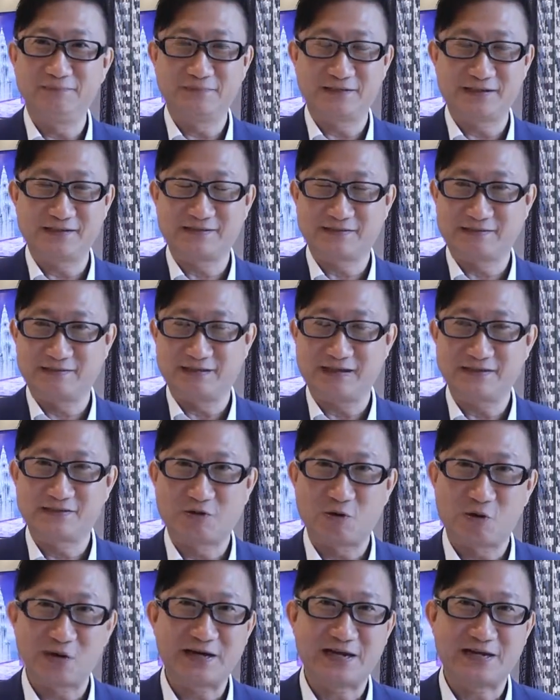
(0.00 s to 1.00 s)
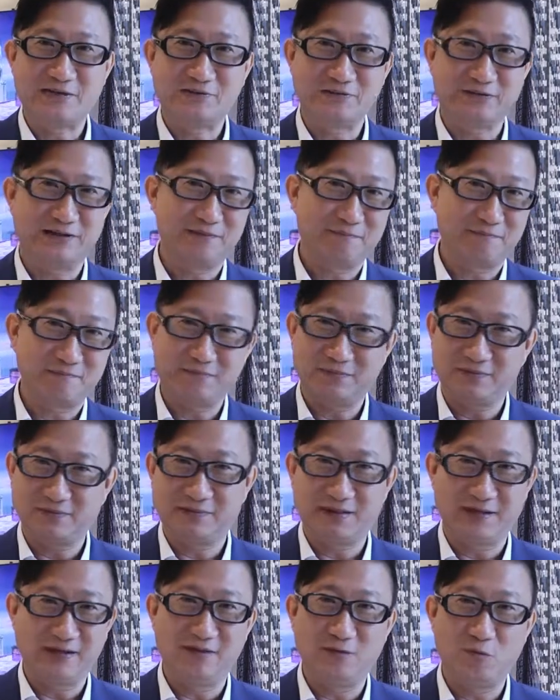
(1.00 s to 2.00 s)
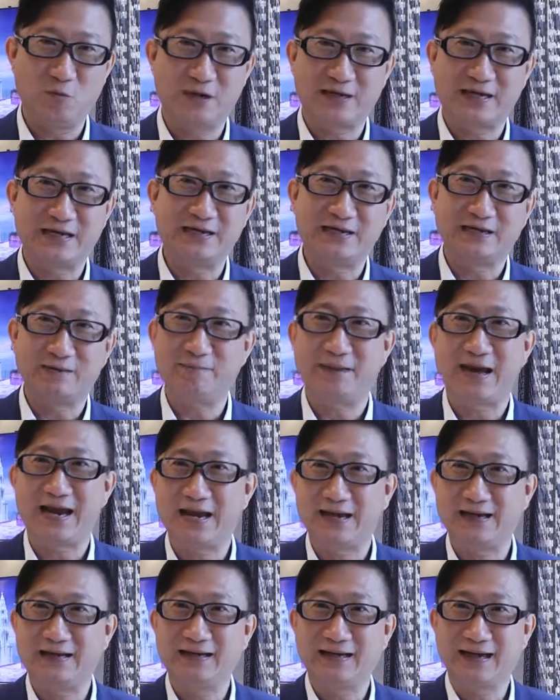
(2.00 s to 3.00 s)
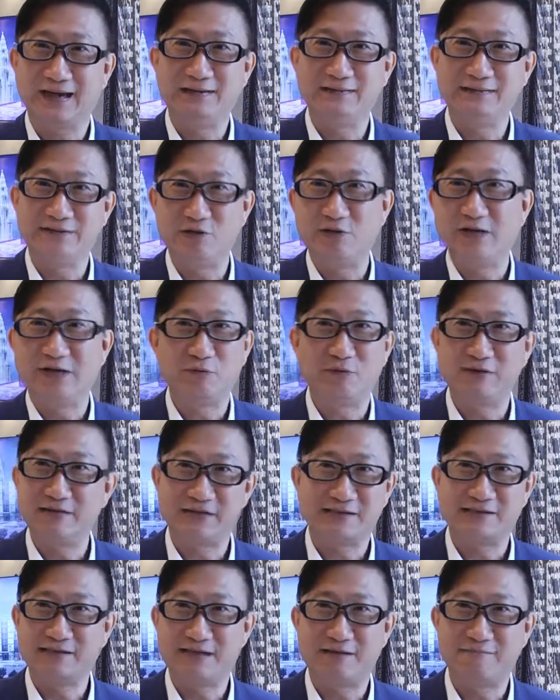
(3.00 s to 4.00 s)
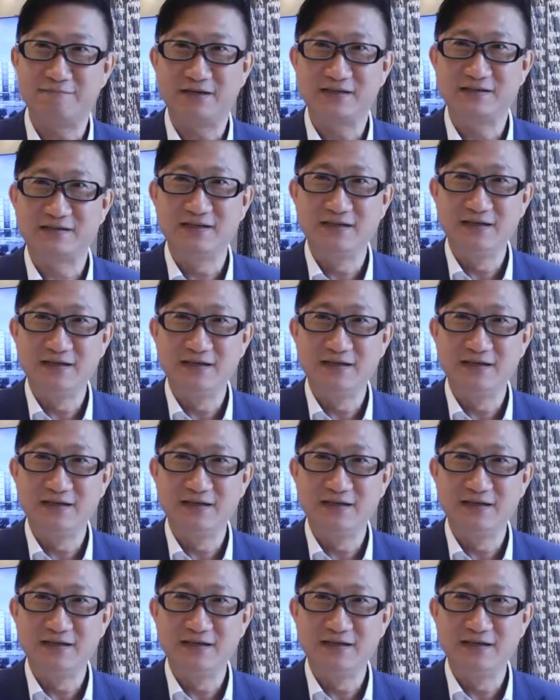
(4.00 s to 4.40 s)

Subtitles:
just going into the, working in a bank and dealing with just numbers.